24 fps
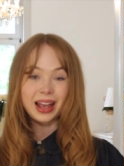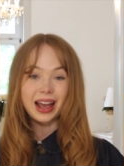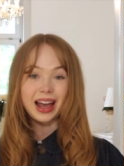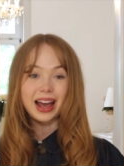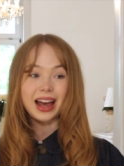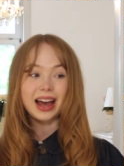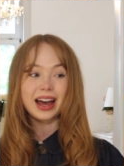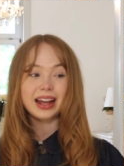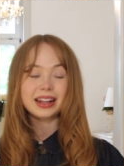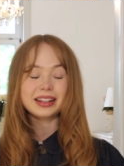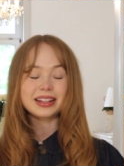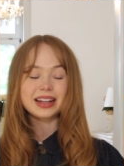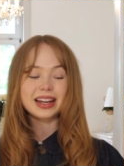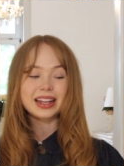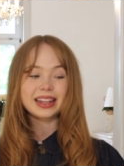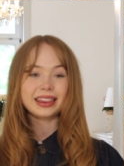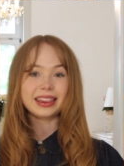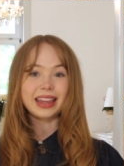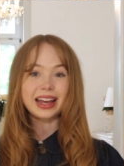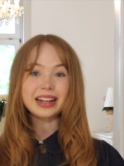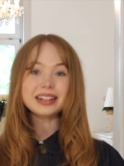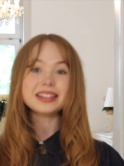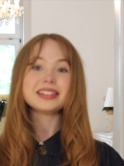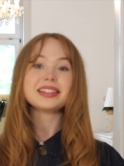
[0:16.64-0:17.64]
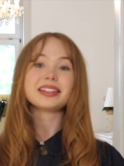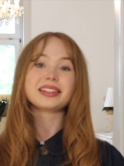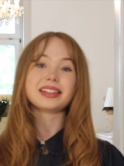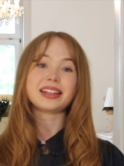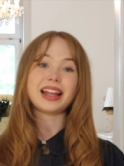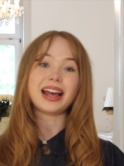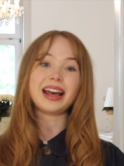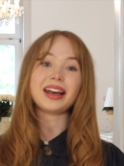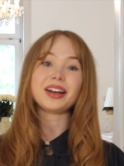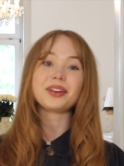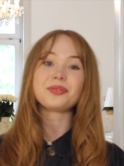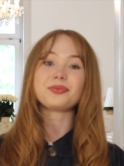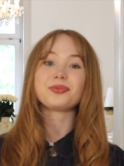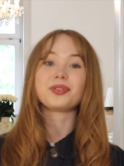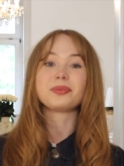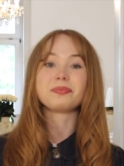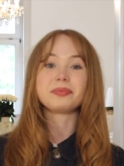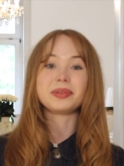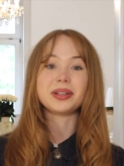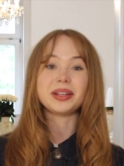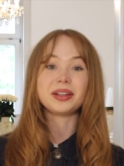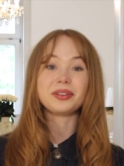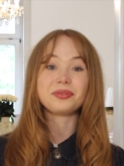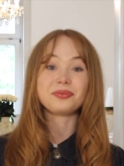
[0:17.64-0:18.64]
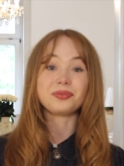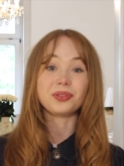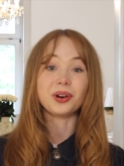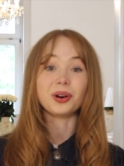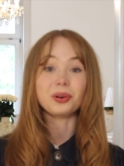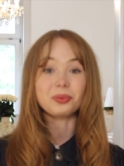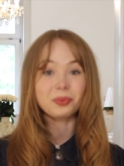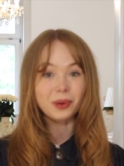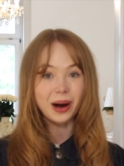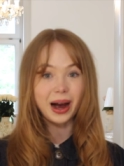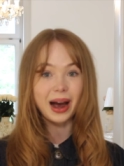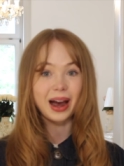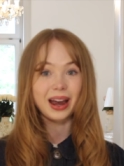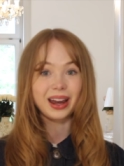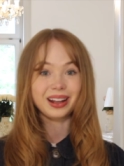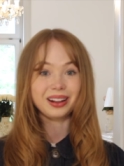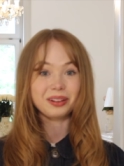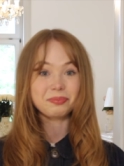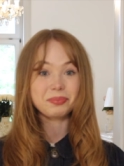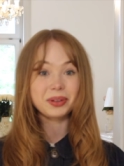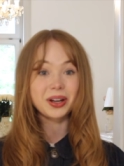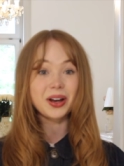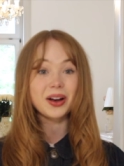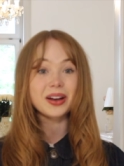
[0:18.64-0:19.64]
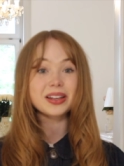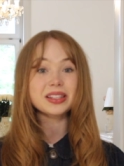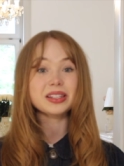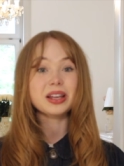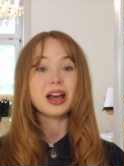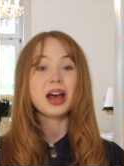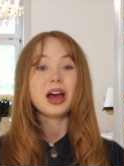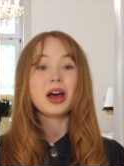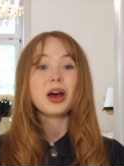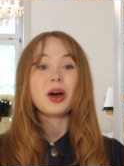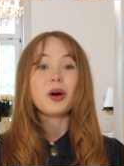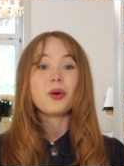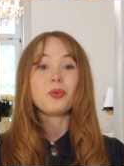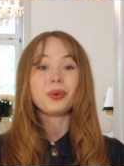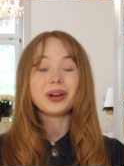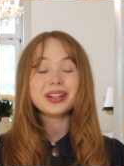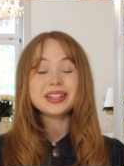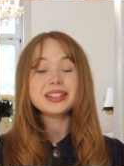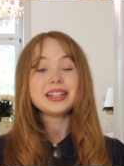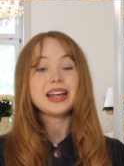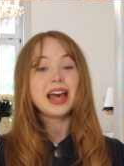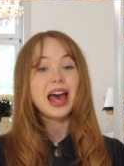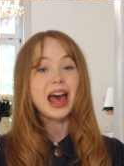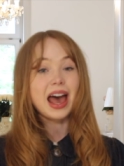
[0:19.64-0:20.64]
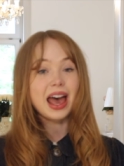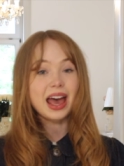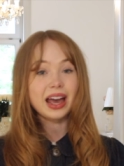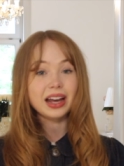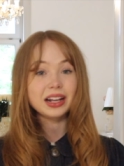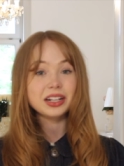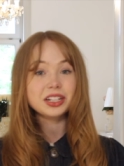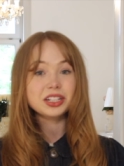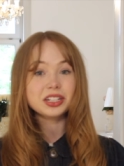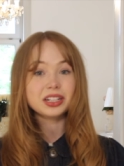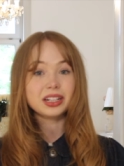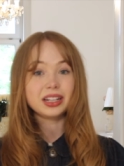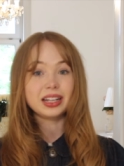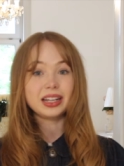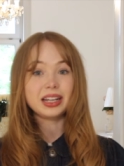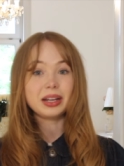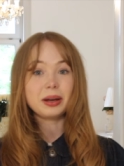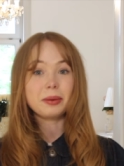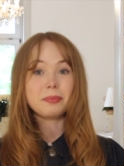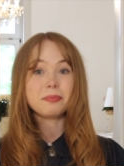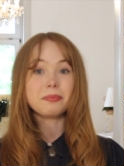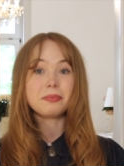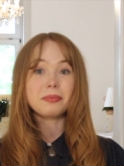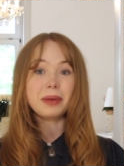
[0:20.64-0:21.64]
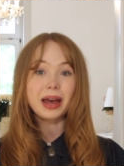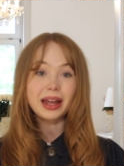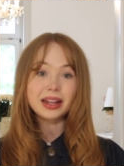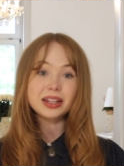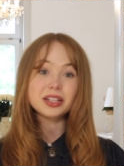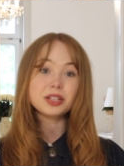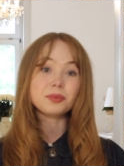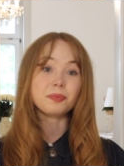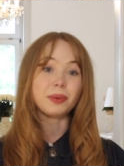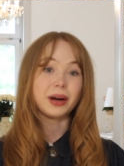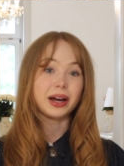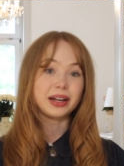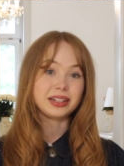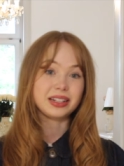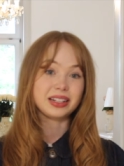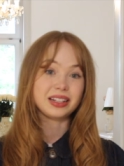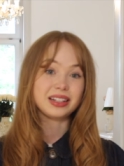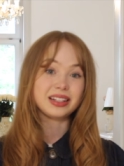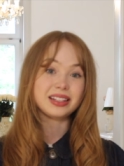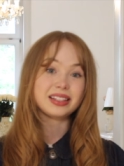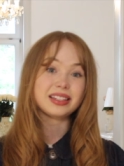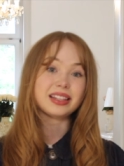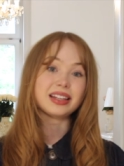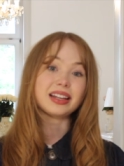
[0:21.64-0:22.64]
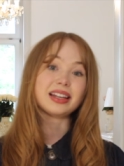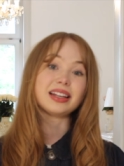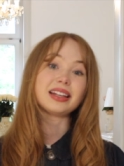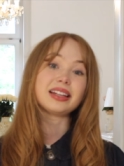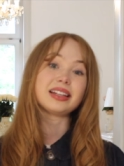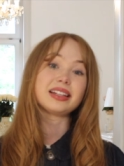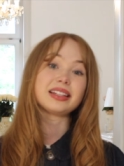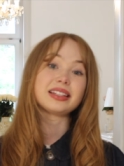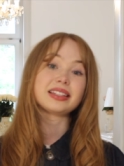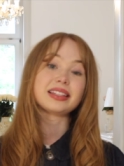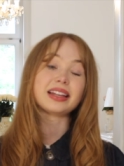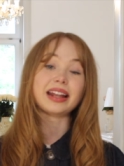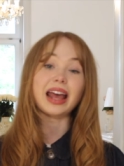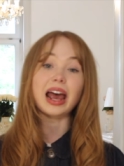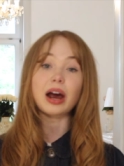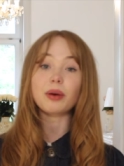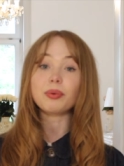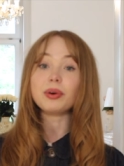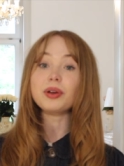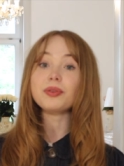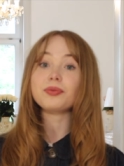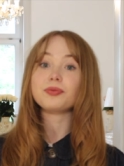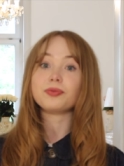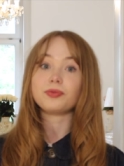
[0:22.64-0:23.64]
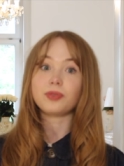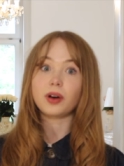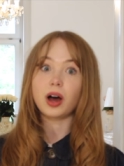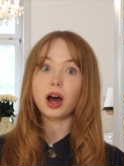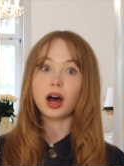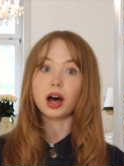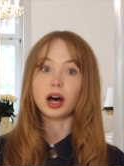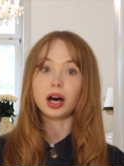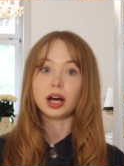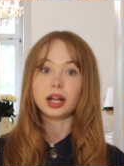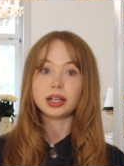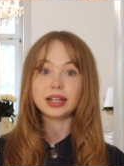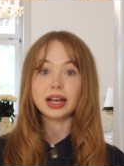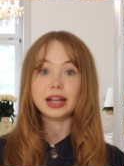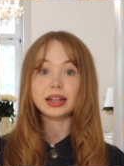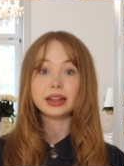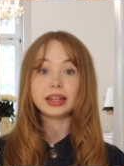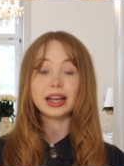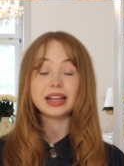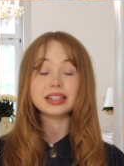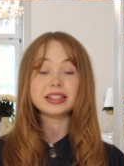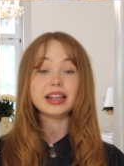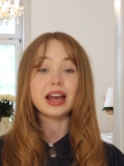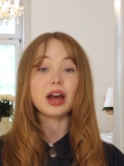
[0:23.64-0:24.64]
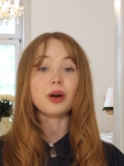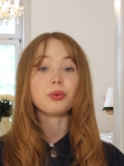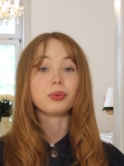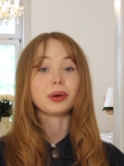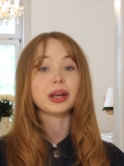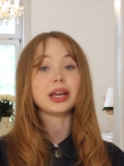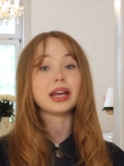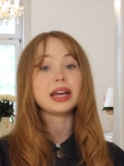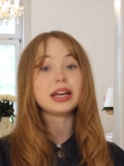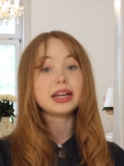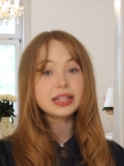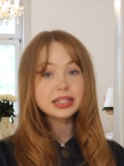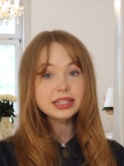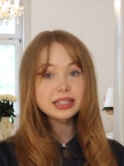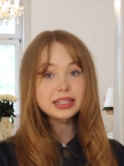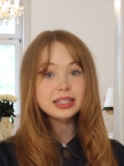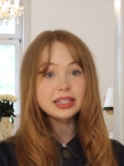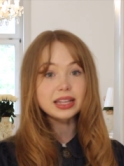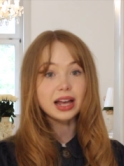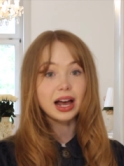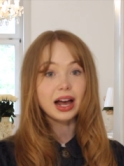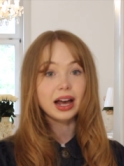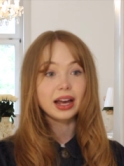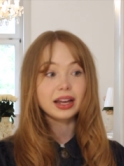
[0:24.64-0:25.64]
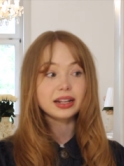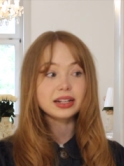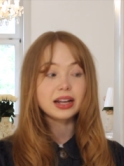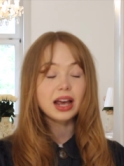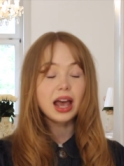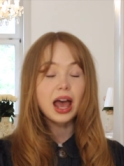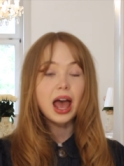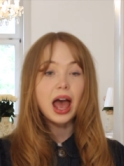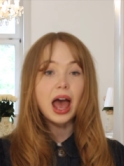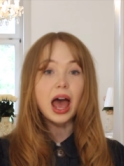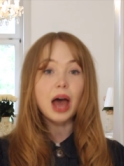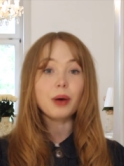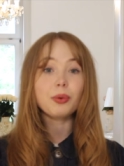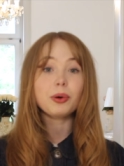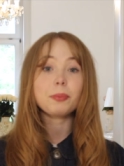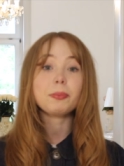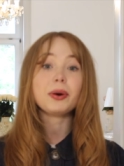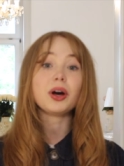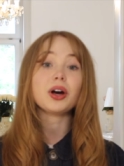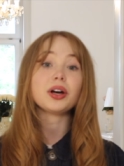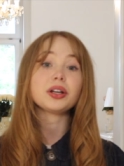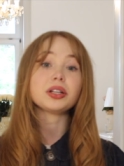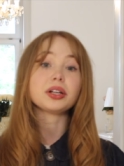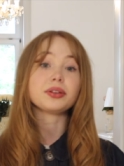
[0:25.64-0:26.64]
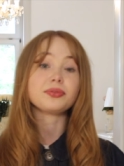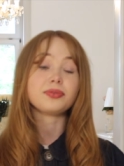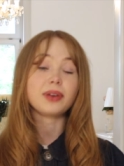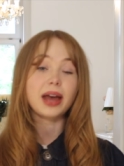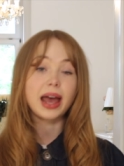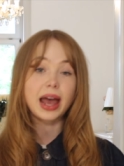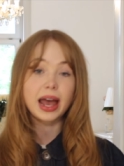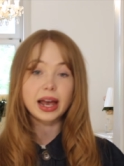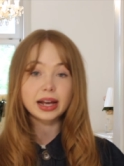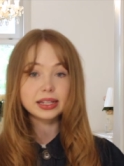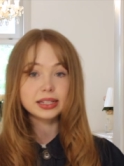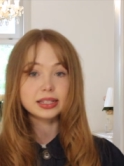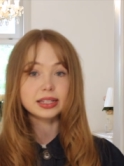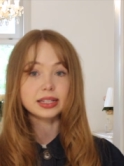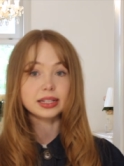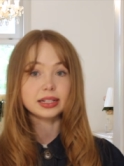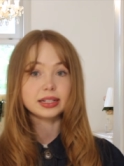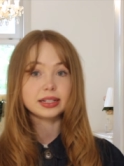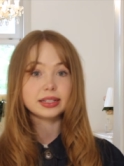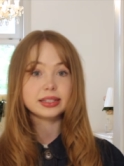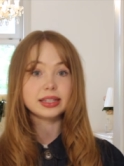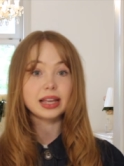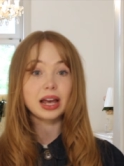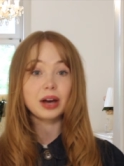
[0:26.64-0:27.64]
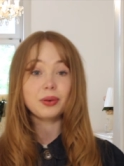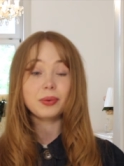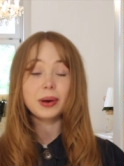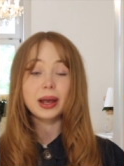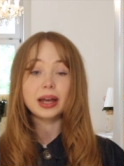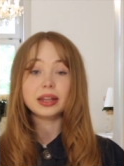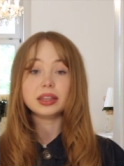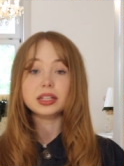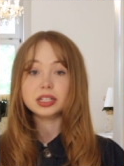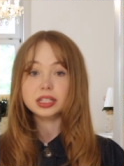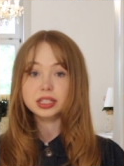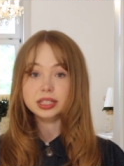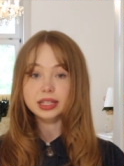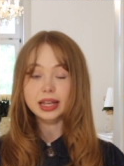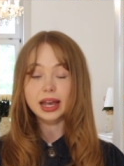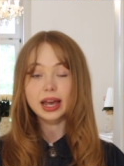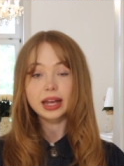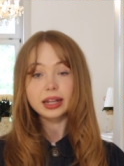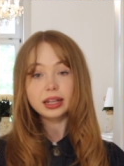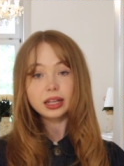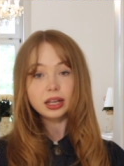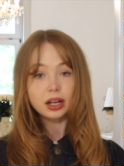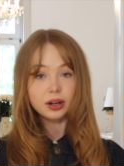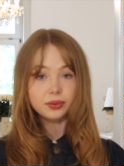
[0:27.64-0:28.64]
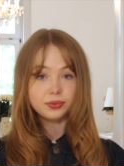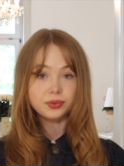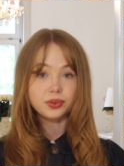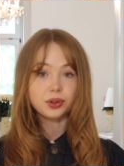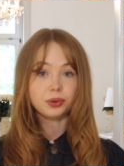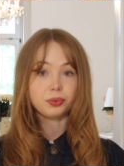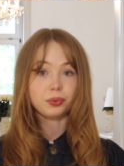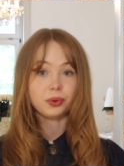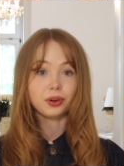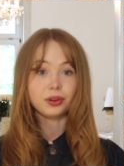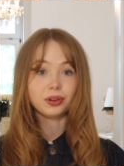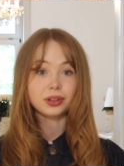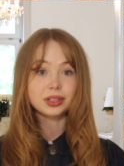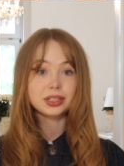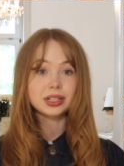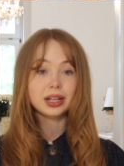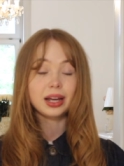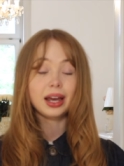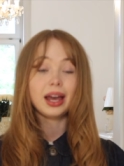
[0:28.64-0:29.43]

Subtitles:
And that stayed for me for a while, because what he actually meant by this is that every thought, and thus every insight, every point of access, every understanding of the world